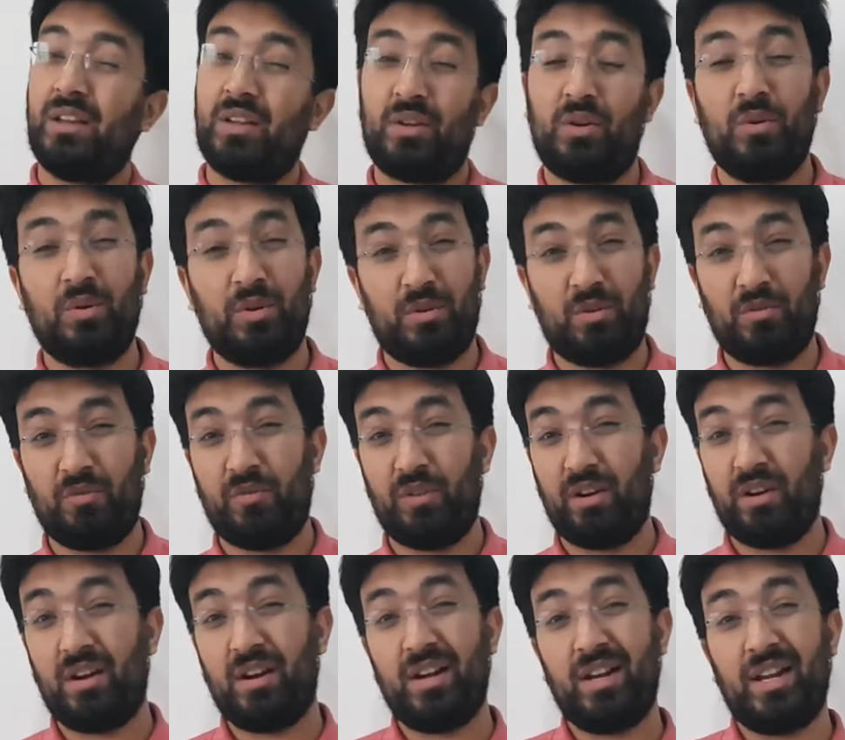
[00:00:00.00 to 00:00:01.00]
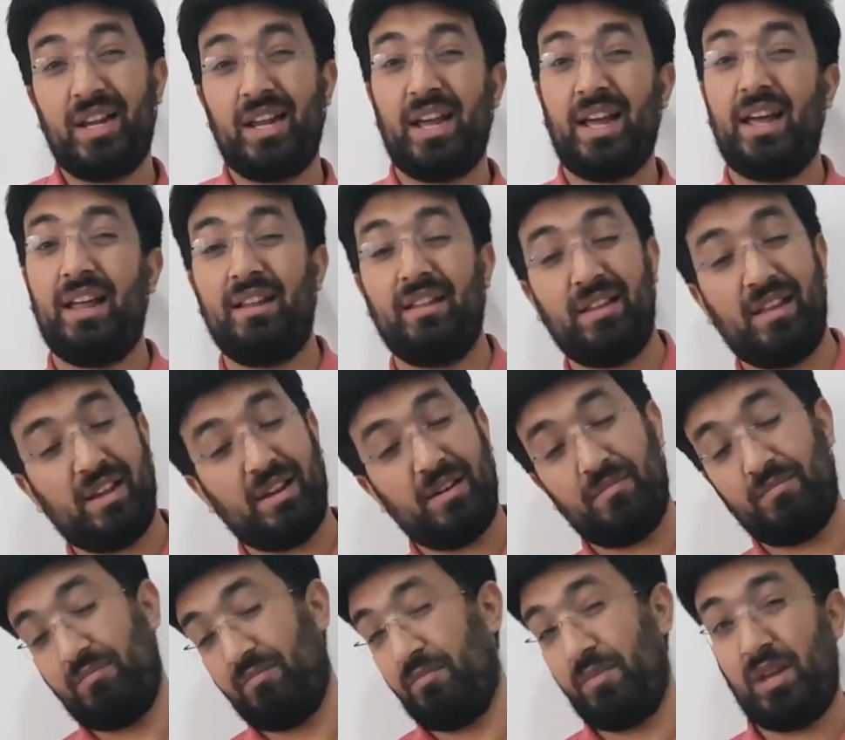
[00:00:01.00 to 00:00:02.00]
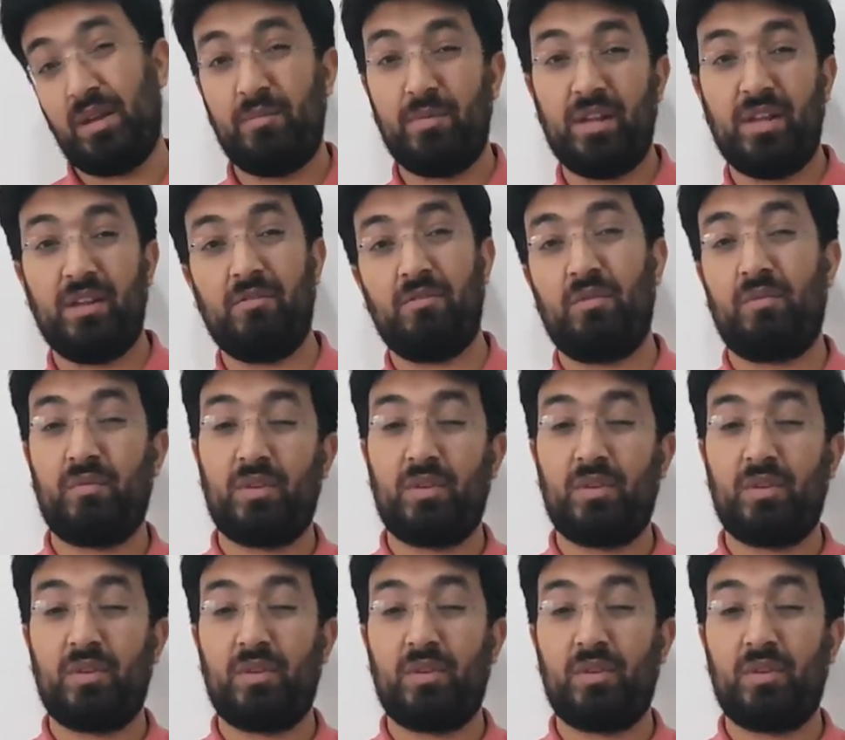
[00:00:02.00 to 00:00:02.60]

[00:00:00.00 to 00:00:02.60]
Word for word: go to Ferrari, and then maybe